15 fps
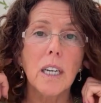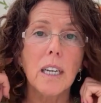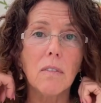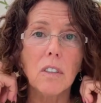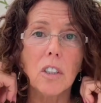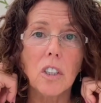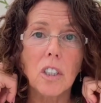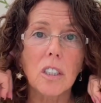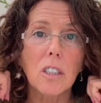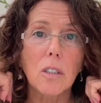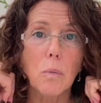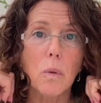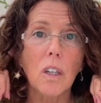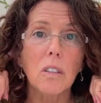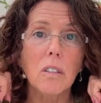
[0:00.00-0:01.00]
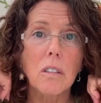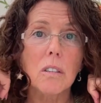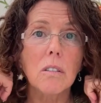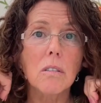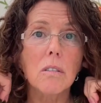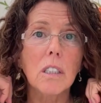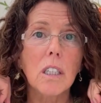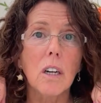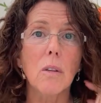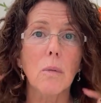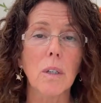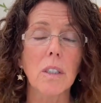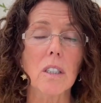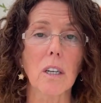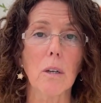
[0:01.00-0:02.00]
even just the ones
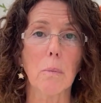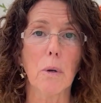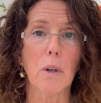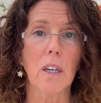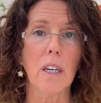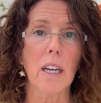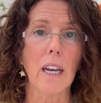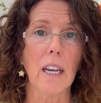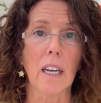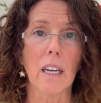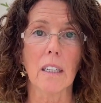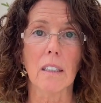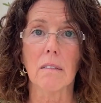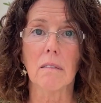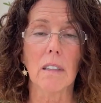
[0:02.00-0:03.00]
that you put in your ear,